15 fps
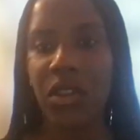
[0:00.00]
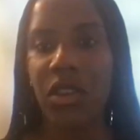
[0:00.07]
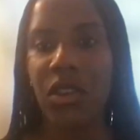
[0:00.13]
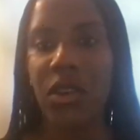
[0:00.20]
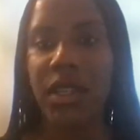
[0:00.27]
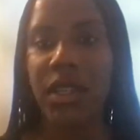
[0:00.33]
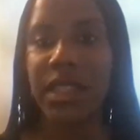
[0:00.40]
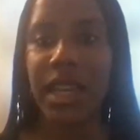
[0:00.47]
the
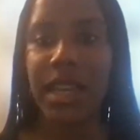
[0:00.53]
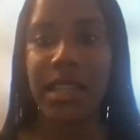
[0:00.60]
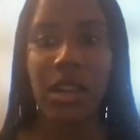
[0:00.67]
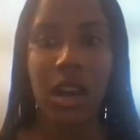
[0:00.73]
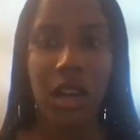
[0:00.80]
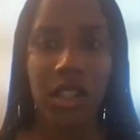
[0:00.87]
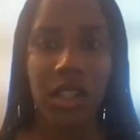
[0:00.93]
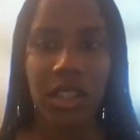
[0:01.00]
UN takes
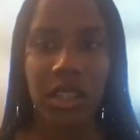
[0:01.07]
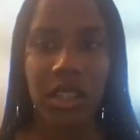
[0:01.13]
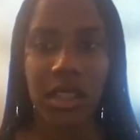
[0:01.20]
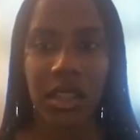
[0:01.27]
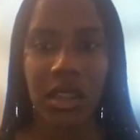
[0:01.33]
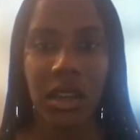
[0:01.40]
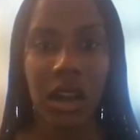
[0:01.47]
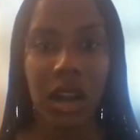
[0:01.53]

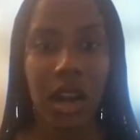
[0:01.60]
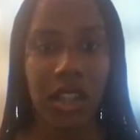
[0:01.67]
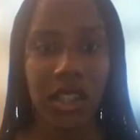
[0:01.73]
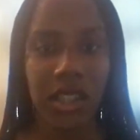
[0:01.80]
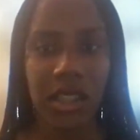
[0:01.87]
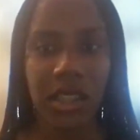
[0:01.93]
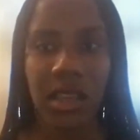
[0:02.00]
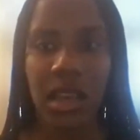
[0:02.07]

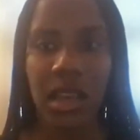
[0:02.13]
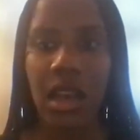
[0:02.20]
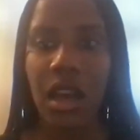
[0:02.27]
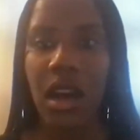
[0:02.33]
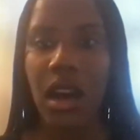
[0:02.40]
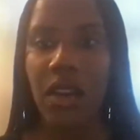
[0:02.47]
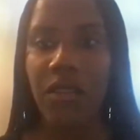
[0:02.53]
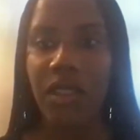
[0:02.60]
caution
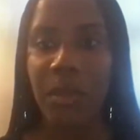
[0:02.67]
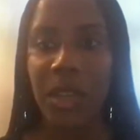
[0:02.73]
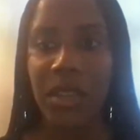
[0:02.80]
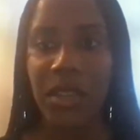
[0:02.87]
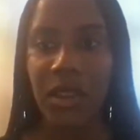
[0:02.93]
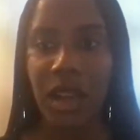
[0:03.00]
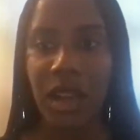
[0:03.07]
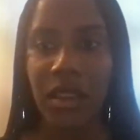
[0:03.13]
of the
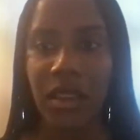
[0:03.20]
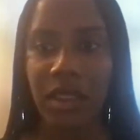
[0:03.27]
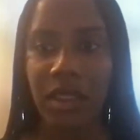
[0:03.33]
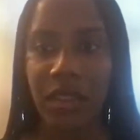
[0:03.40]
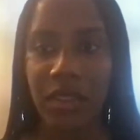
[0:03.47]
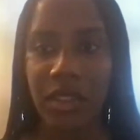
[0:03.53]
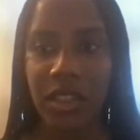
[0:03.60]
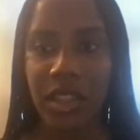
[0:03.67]
mental health of
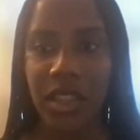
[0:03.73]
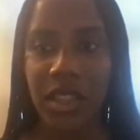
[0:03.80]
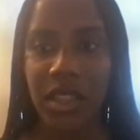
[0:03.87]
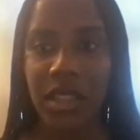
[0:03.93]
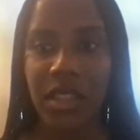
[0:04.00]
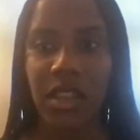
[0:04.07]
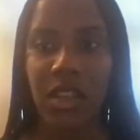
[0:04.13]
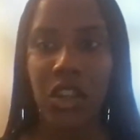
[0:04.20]

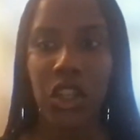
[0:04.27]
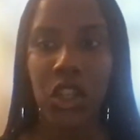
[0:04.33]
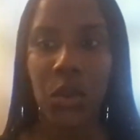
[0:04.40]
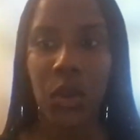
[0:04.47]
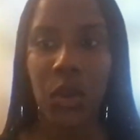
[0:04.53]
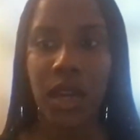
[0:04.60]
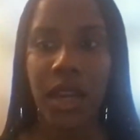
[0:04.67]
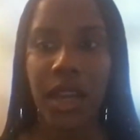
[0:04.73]
refugees. The
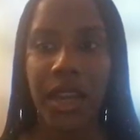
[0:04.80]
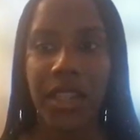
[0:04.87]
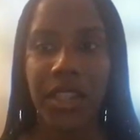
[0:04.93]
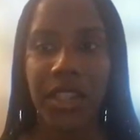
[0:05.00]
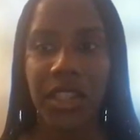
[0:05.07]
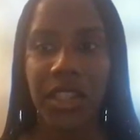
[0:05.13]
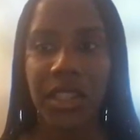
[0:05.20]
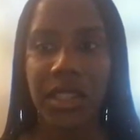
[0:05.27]

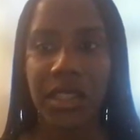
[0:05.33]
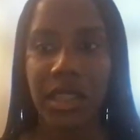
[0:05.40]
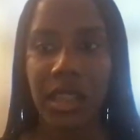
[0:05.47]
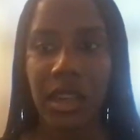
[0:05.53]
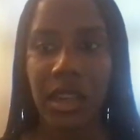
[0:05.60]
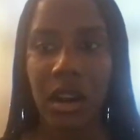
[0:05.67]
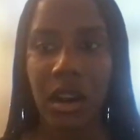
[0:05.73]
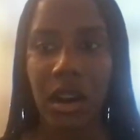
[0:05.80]

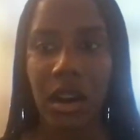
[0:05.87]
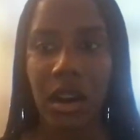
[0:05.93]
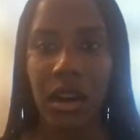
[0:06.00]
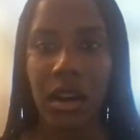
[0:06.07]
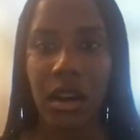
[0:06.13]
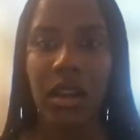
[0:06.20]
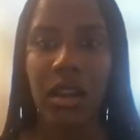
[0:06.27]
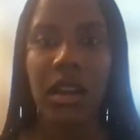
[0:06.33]

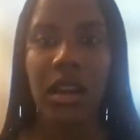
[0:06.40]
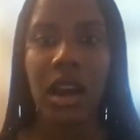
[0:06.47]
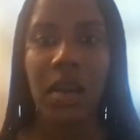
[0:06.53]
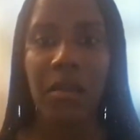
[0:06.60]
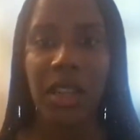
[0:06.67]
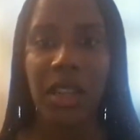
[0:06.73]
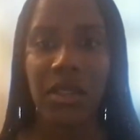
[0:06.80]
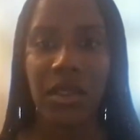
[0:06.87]
UNHCR
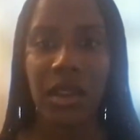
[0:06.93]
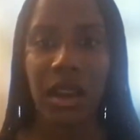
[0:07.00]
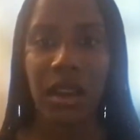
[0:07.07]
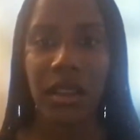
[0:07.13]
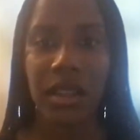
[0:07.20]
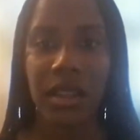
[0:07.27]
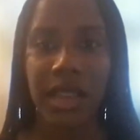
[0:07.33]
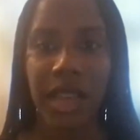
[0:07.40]
mental
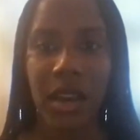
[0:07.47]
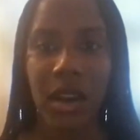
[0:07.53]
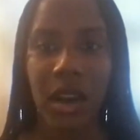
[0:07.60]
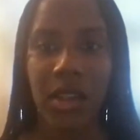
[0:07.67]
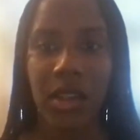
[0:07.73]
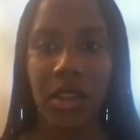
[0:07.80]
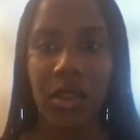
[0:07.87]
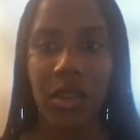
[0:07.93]
health and
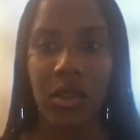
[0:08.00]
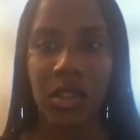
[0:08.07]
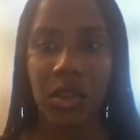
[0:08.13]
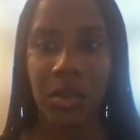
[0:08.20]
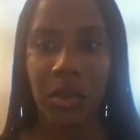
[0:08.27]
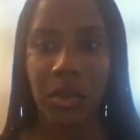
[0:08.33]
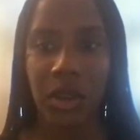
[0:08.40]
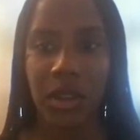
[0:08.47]
psychological
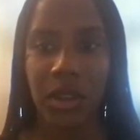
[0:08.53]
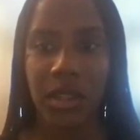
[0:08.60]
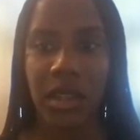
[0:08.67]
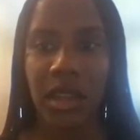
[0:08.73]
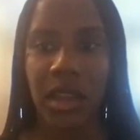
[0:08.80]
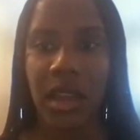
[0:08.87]
support